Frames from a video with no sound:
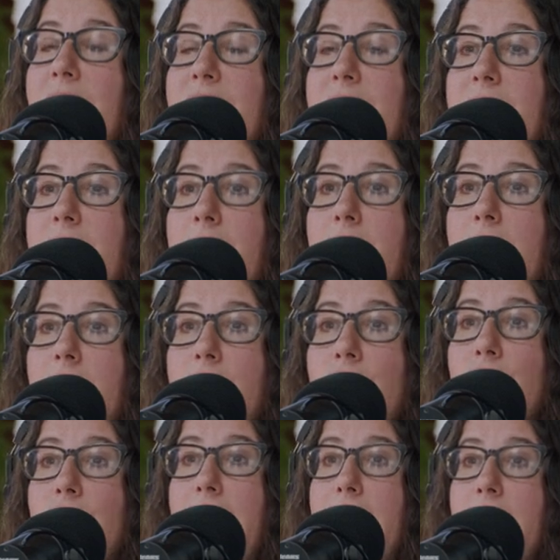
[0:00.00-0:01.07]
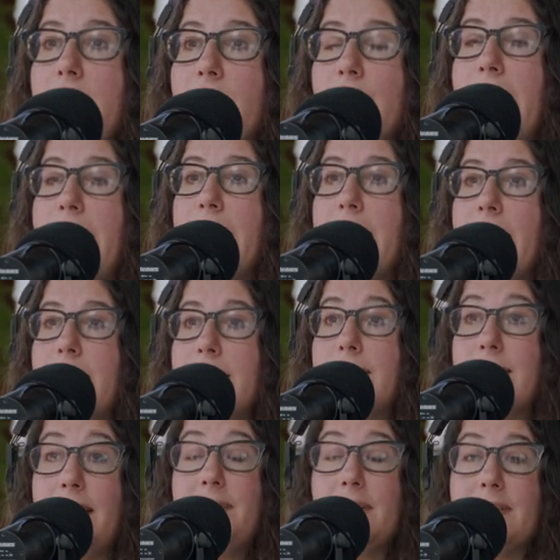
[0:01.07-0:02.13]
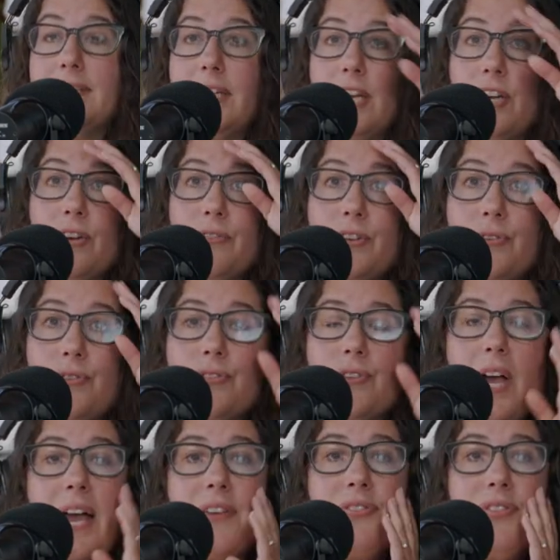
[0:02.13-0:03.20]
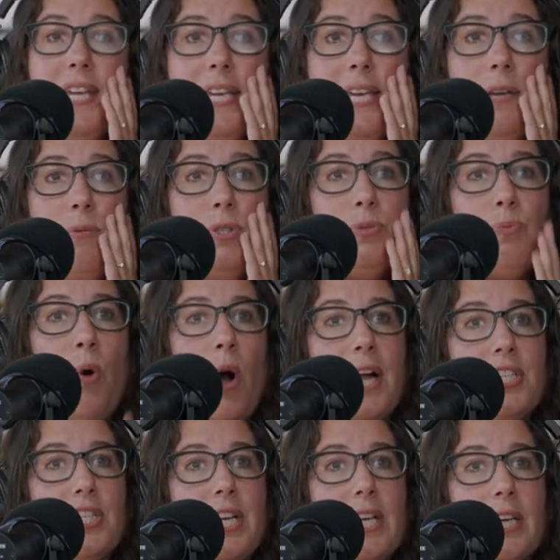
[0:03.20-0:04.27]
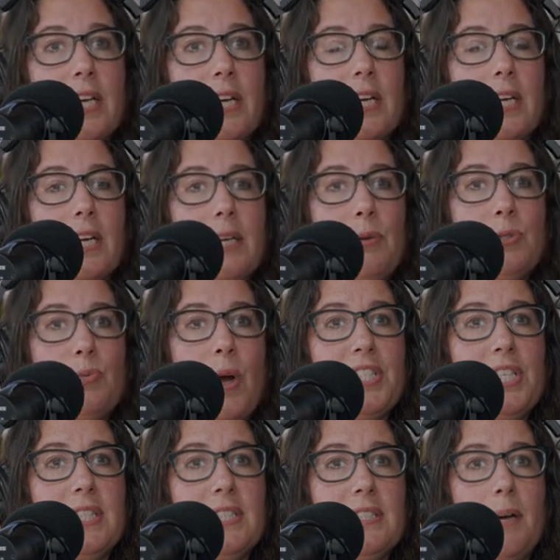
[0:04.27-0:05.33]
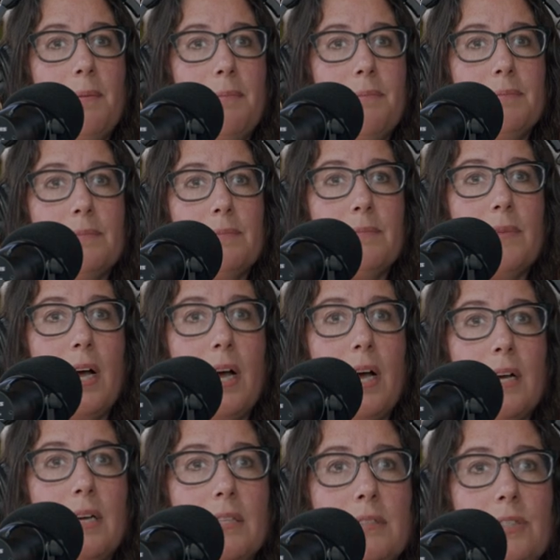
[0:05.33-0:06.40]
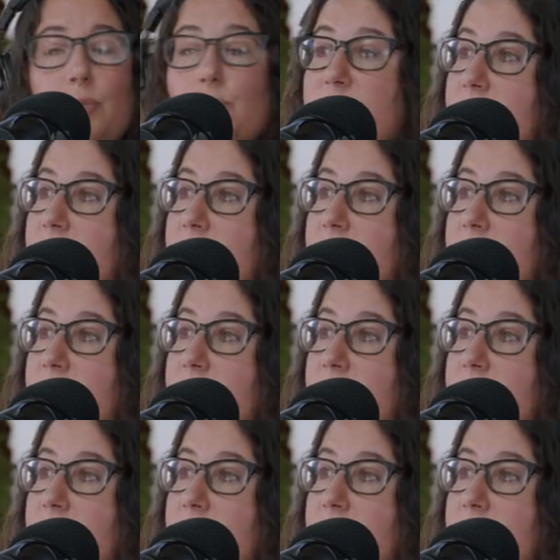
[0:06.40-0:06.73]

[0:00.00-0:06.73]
I think uh, Jay Jay has said this in interviews I think he was watching he was watching some uh, news